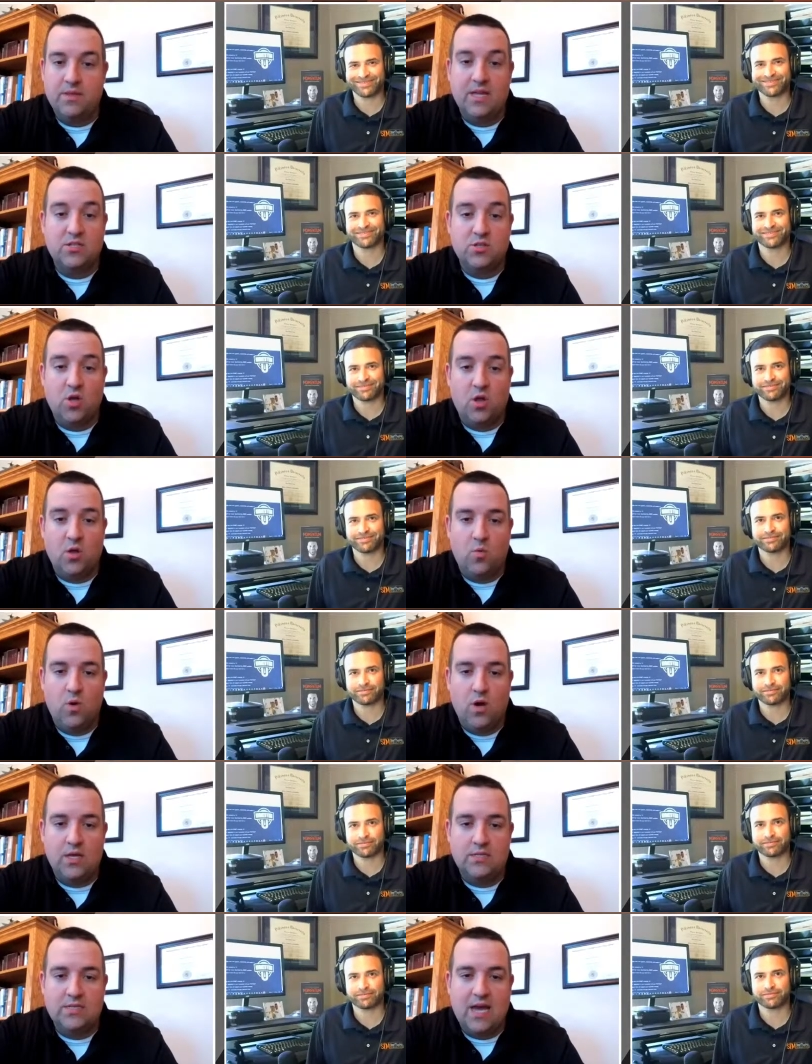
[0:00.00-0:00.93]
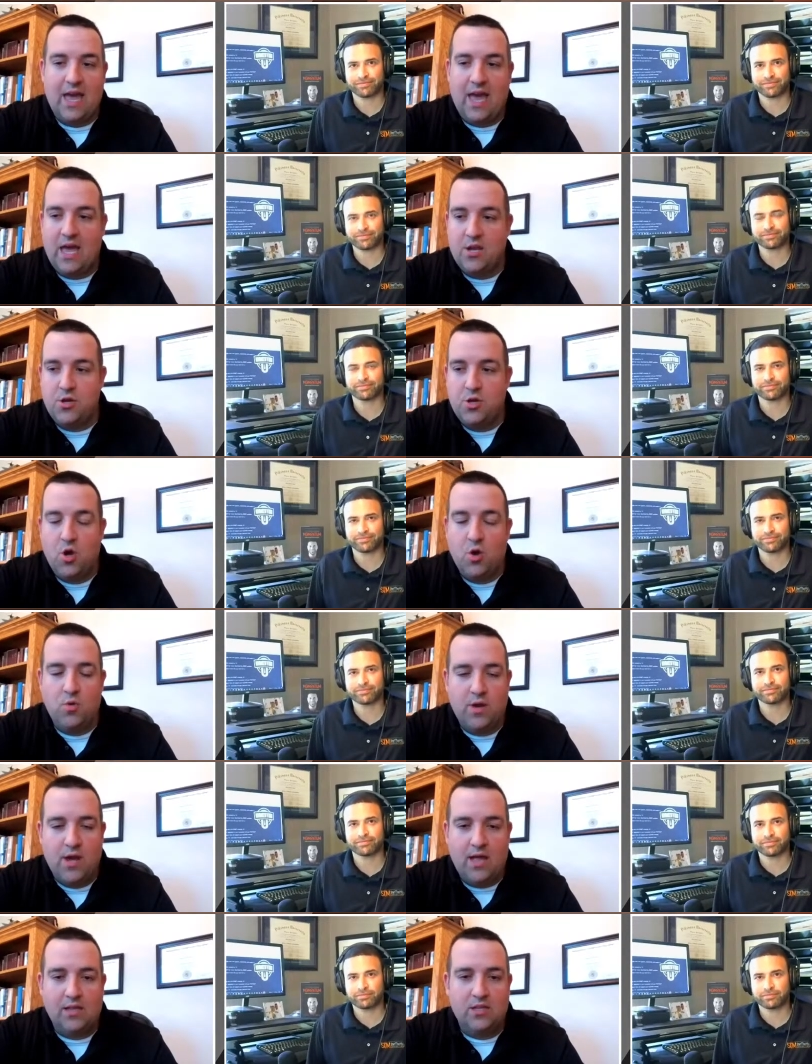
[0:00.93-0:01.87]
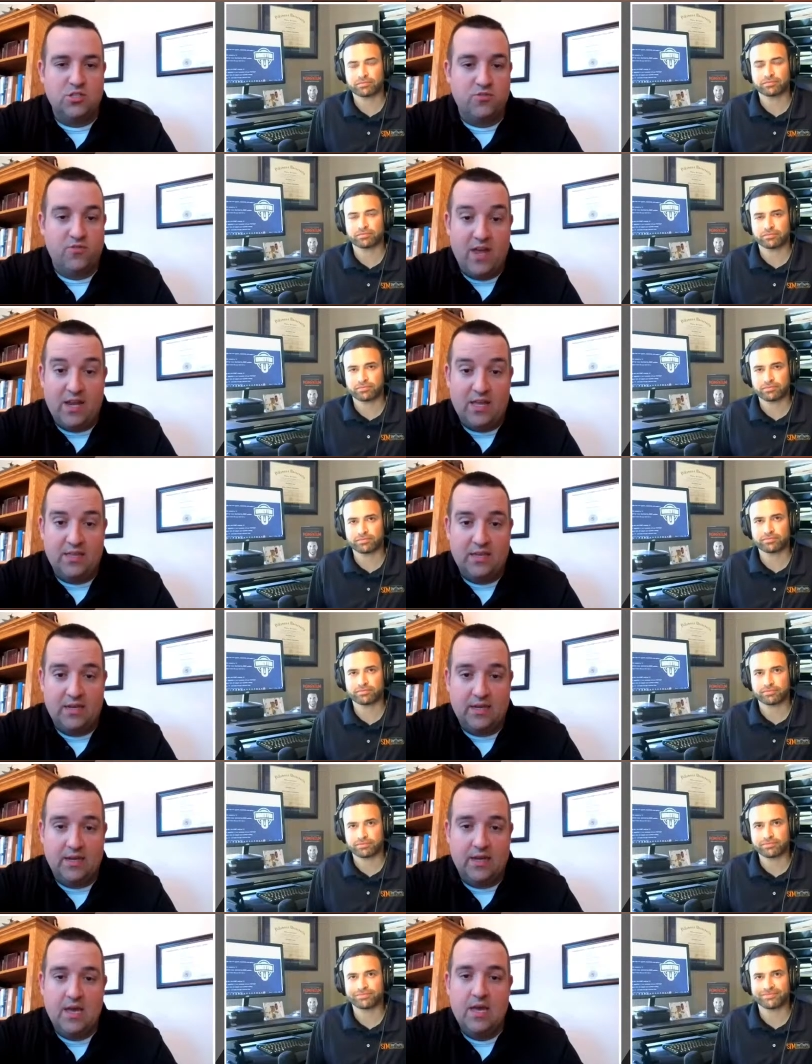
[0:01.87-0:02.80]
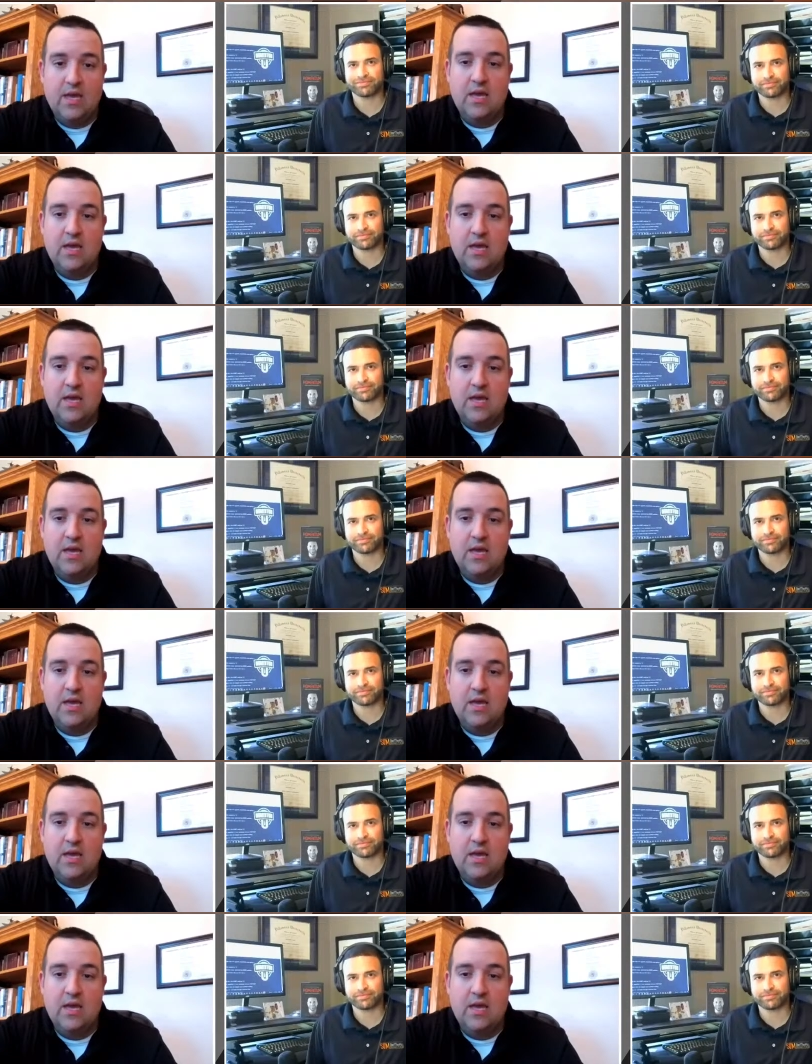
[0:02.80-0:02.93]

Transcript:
Speaker 1: But that's all it was. I had no knowledge of anything